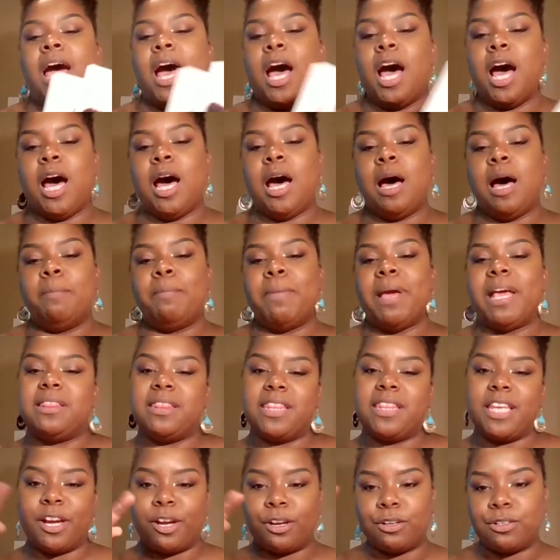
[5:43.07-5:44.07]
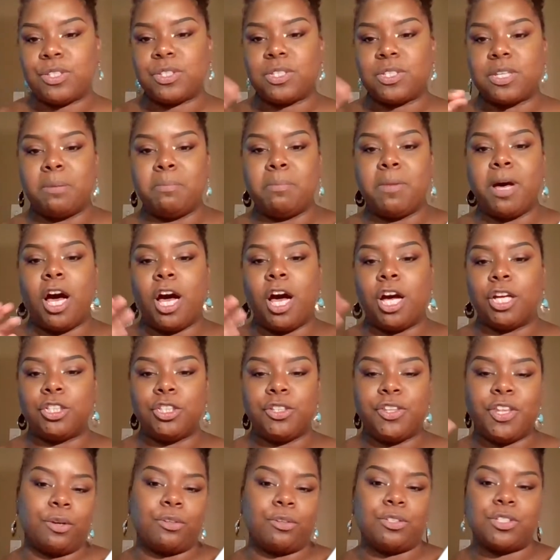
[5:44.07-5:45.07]
And there's a
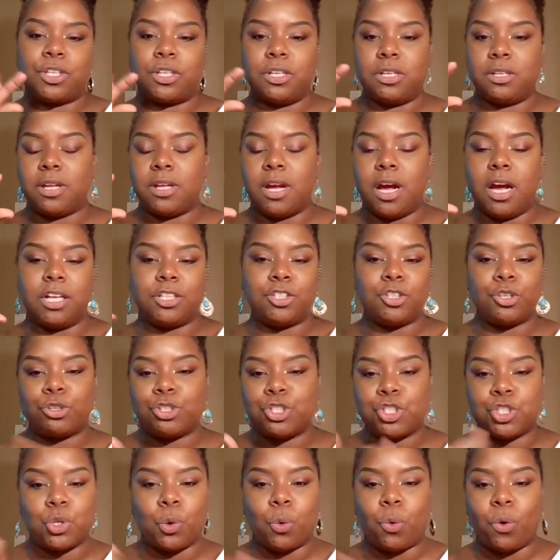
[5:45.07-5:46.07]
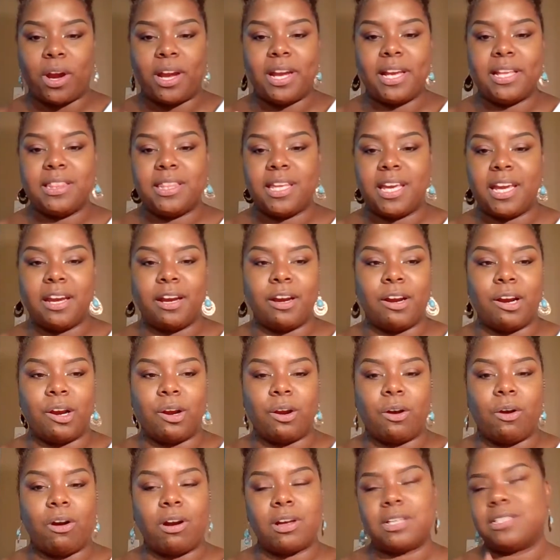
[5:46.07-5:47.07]
understory
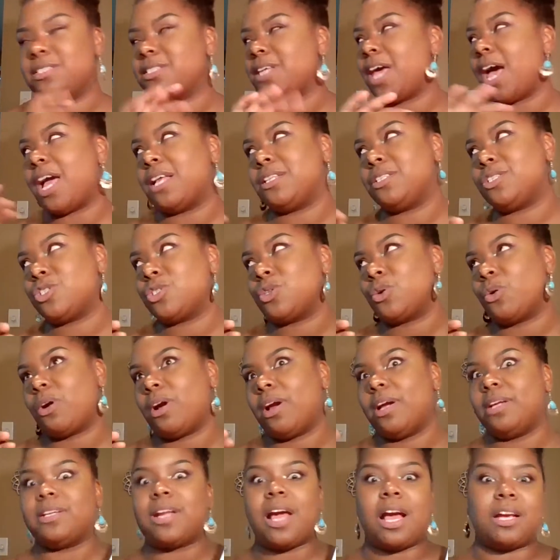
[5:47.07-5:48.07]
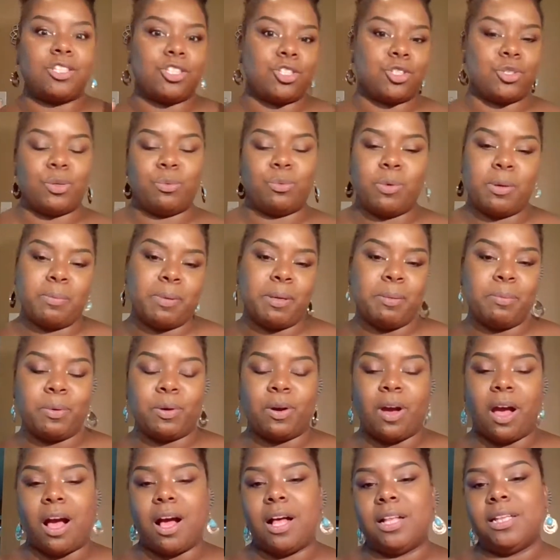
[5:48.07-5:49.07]
there, or a side story, not sure what people
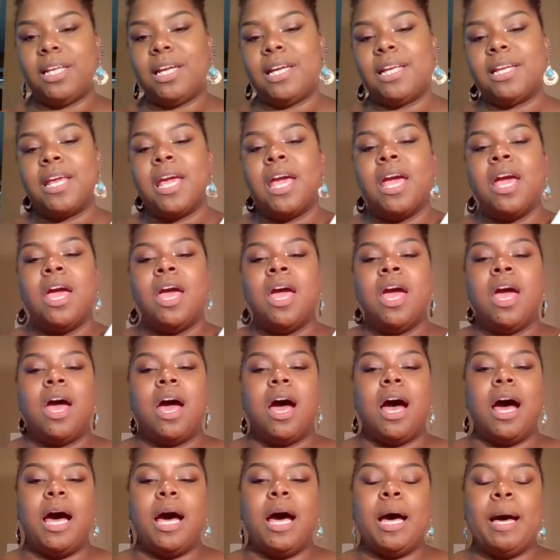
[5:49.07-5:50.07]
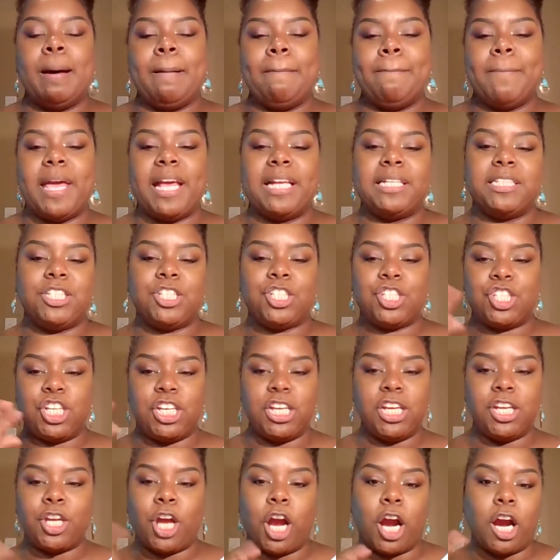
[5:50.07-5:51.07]
call it. And
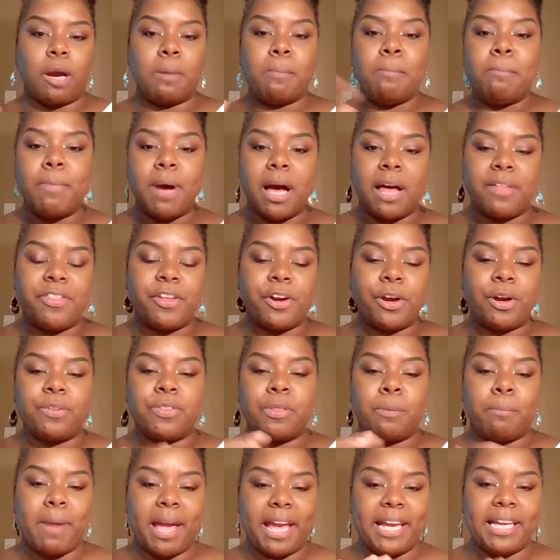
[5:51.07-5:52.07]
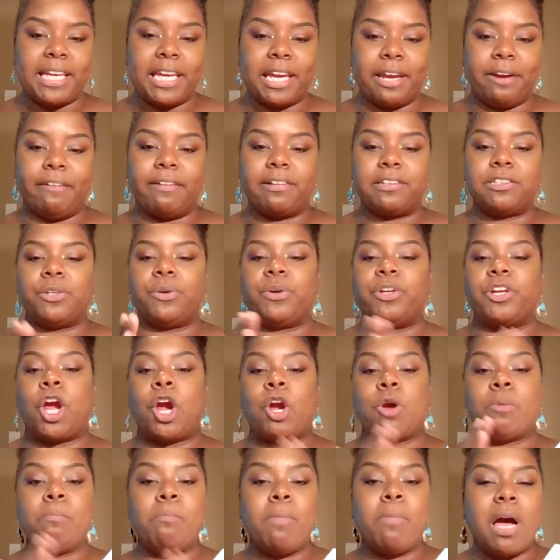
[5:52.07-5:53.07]
she and her mother, the main character and
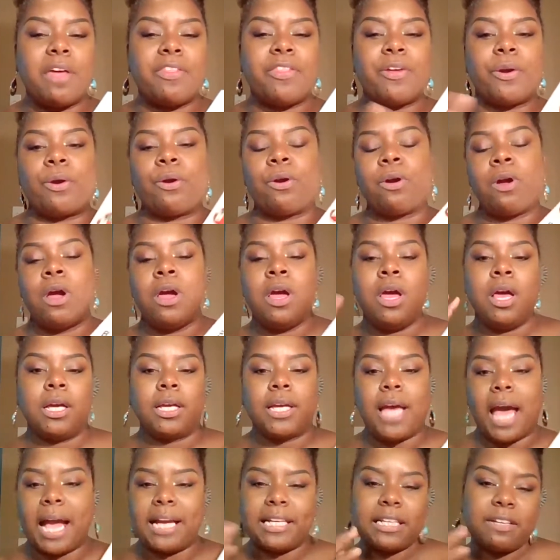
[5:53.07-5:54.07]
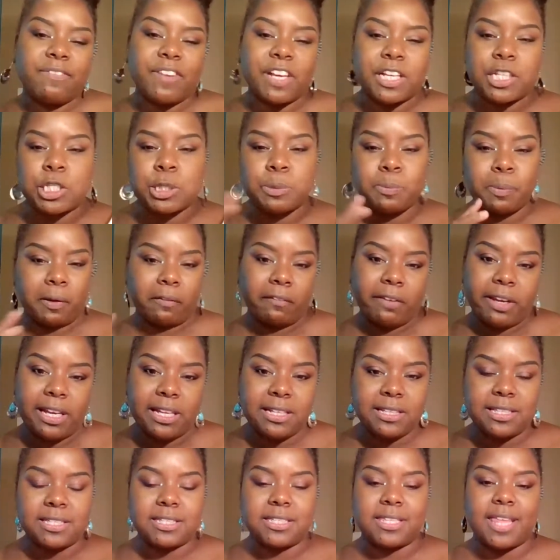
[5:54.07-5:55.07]
her mother, kind of
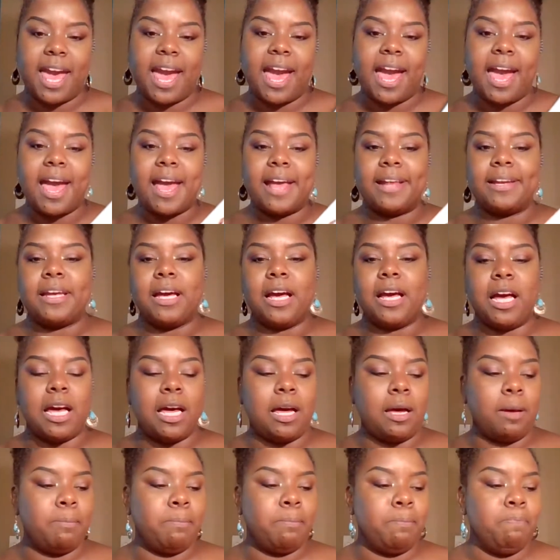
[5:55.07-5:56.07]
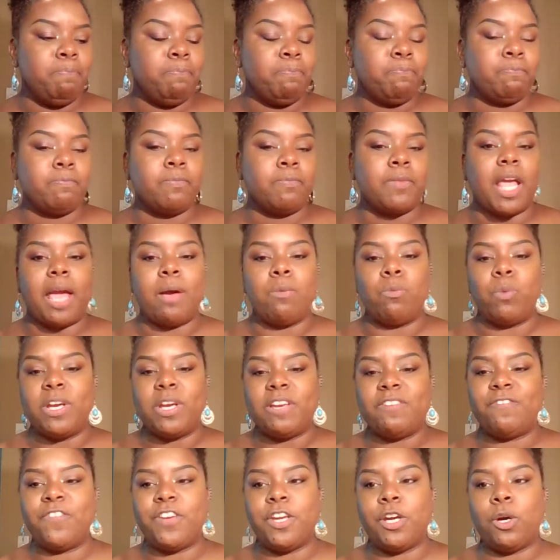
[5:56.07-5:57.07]
experienced that. And we
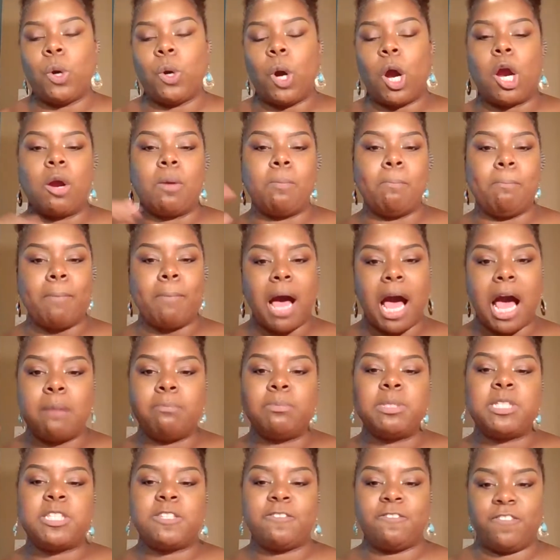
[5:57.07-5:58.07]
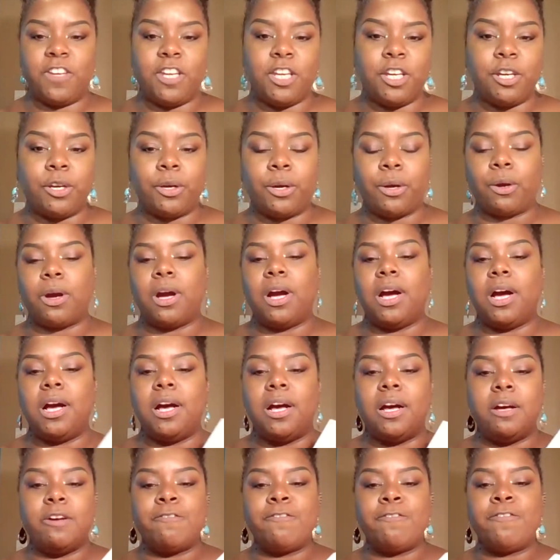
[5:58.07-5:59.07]
feel her mom's fear
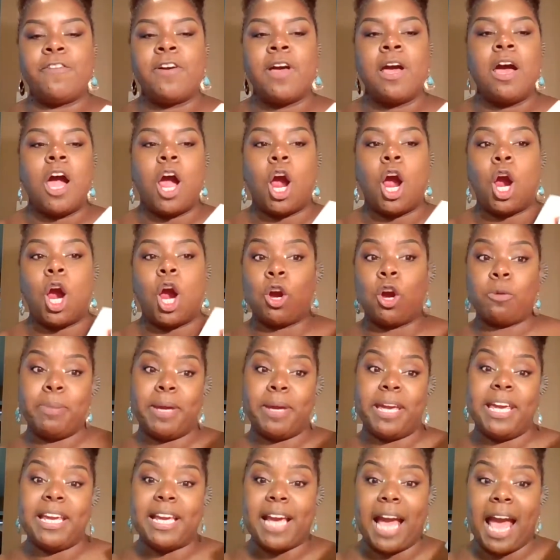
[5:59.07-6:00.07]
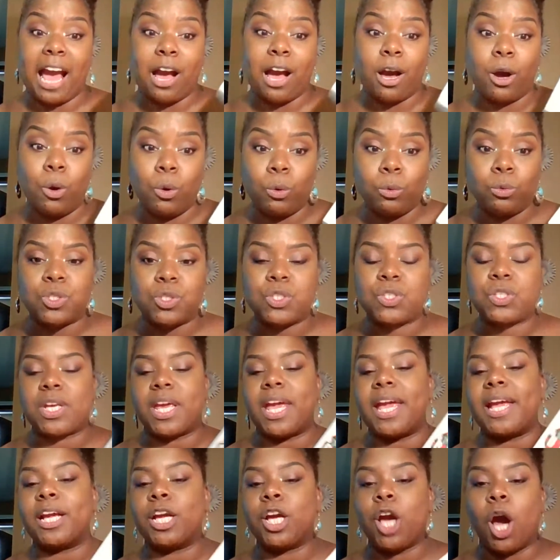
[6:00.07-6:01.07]
of her being out
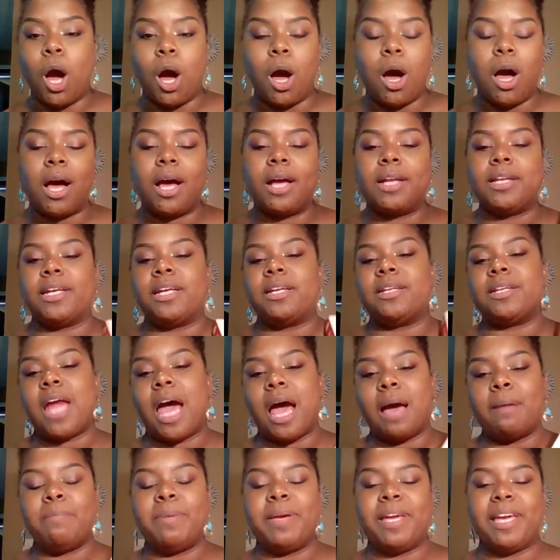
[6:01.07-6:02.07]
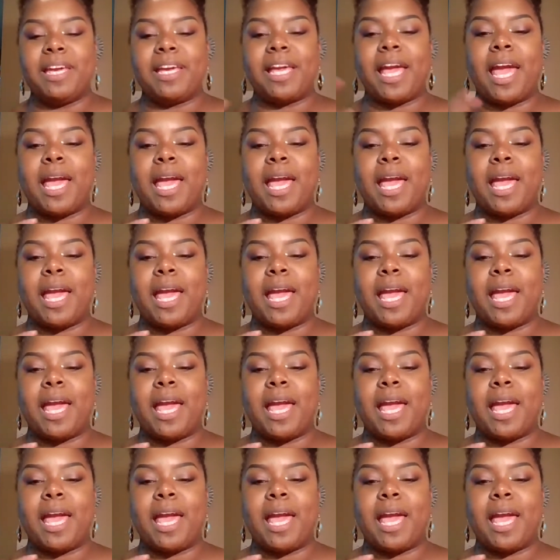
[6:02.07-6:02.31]
and gone and not being